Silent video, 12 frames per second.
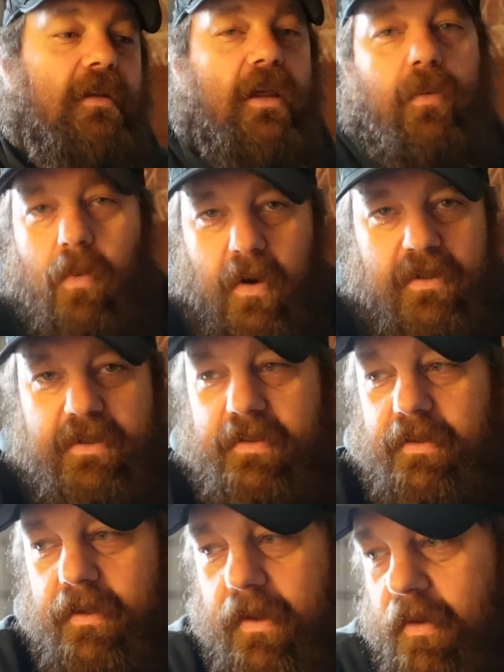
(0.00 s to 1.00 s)
he wants
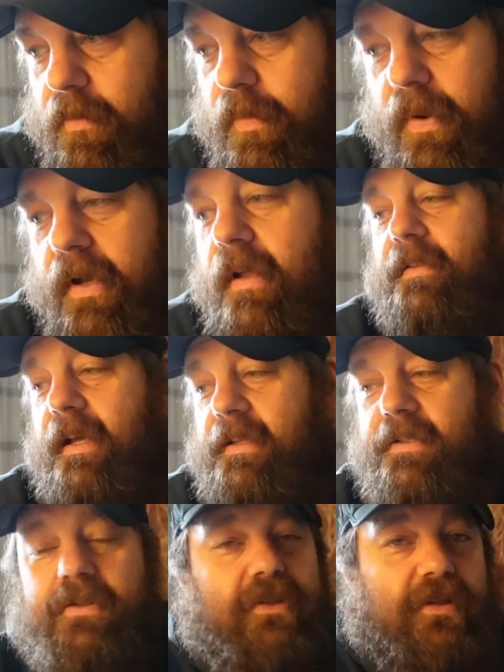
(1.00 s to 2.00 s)
it to go. But
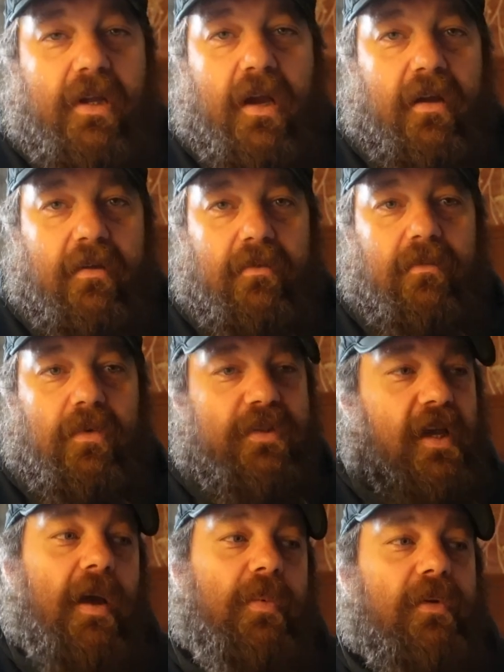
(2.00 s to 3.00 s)
that's just not
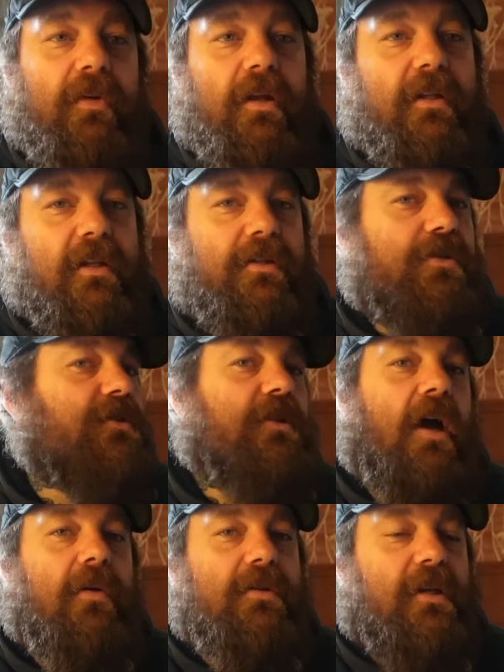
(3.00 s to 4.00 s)
what's happened. Like that's just
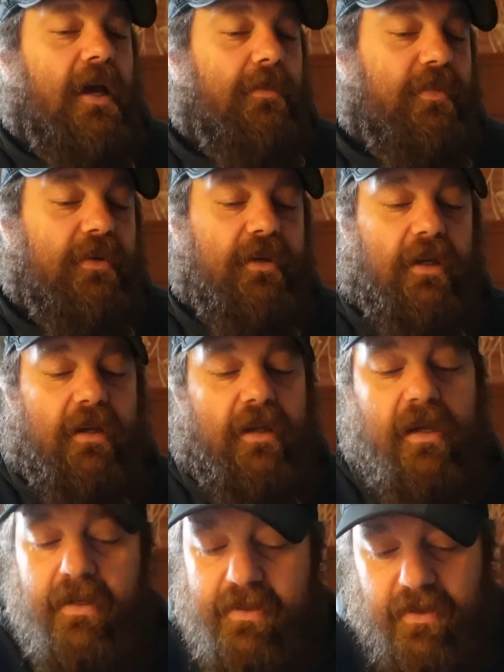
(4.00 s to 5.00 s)
not what's happened. And
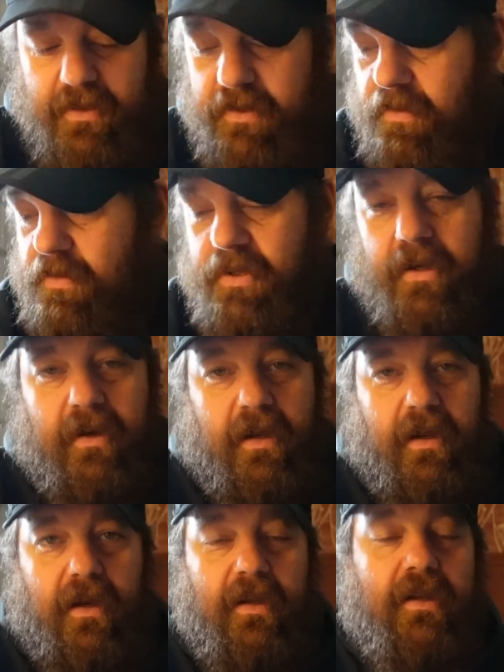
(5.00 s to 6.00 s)
he's on his own
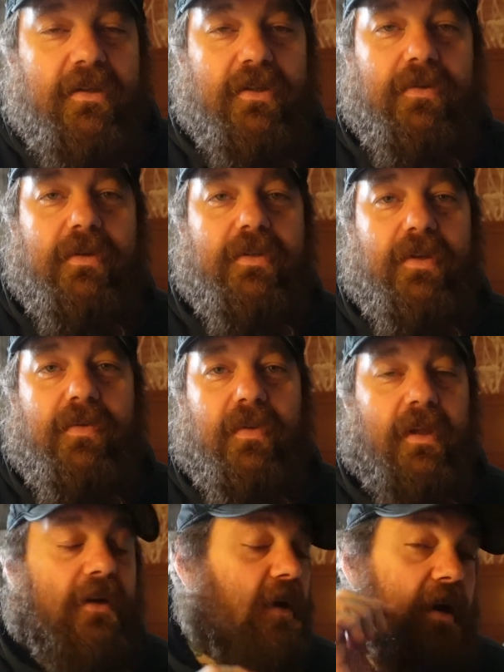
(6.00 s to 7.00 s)
journey and he's doing his own
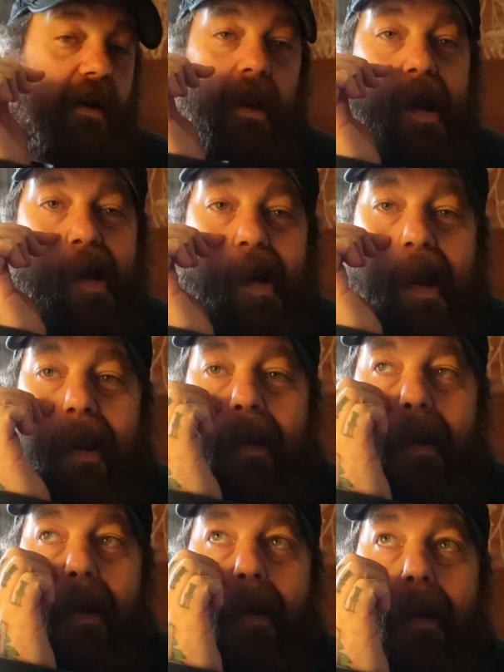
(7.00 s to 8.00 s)
thing right now.
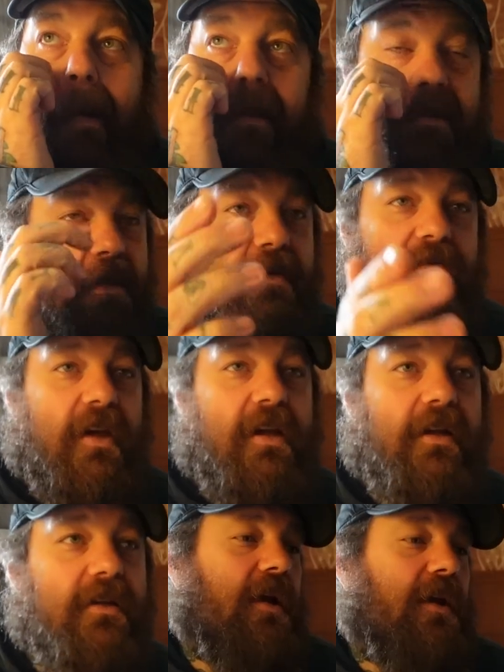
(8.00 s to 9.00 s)
And uh, he's still in
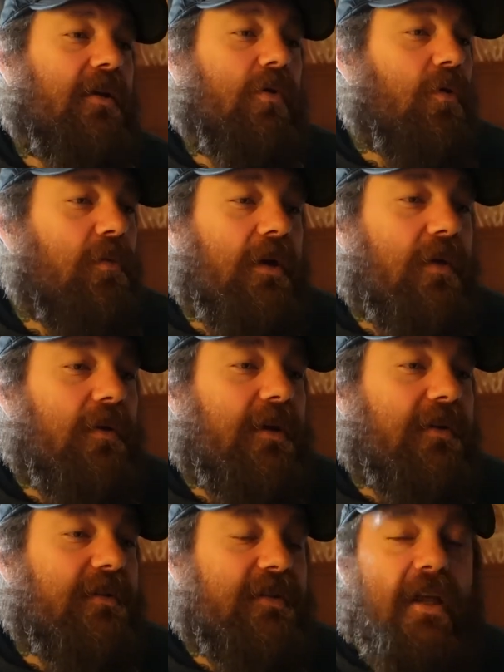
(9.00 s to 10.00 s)
Vegas. And normally I wouldn't
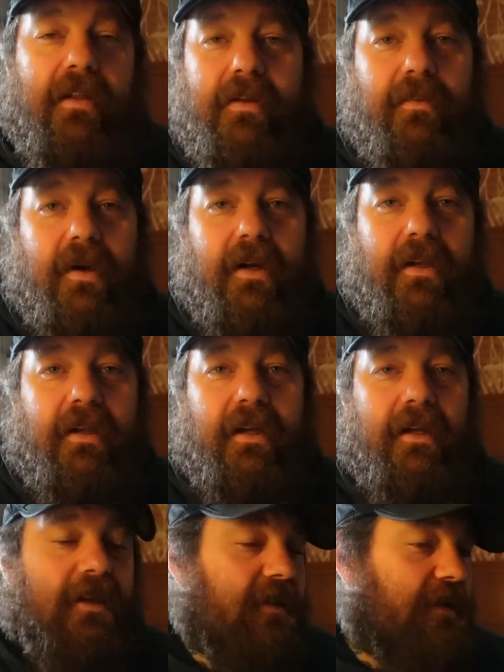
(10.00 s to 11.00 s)
even tell
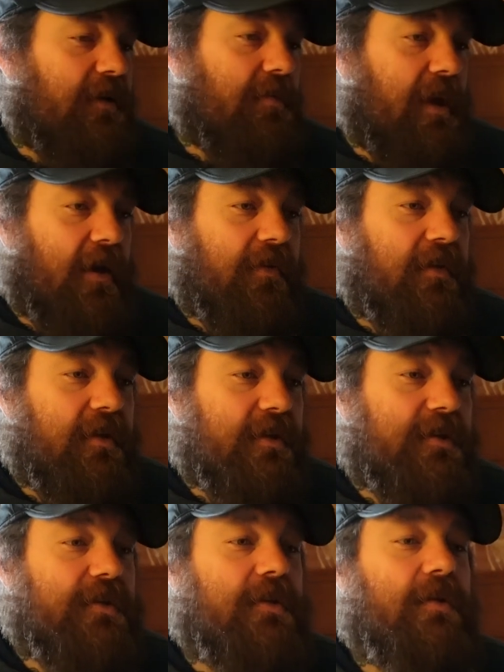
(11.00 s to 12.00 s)
anybody anything about
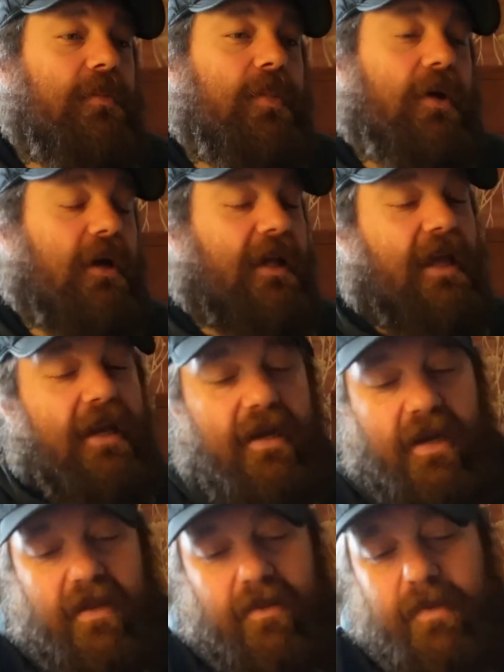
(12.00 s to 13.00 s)
this, but I
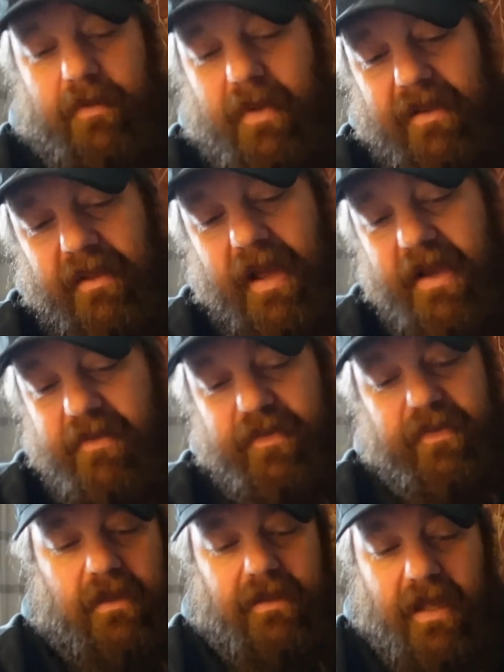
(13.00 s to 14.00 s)
cannot, I mean, my
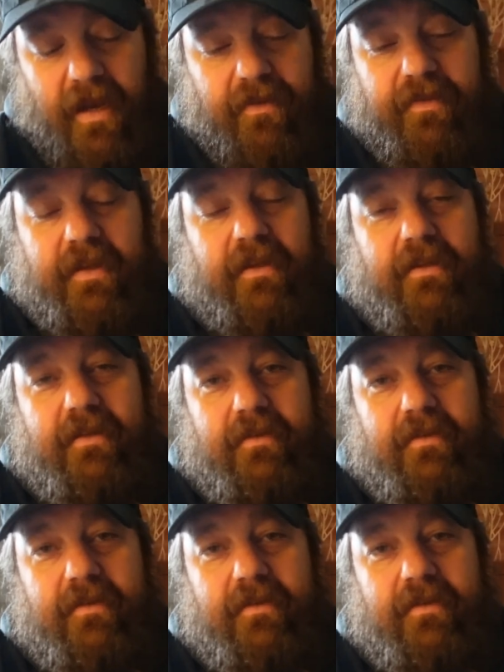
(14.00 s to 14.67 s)
life, a lot of it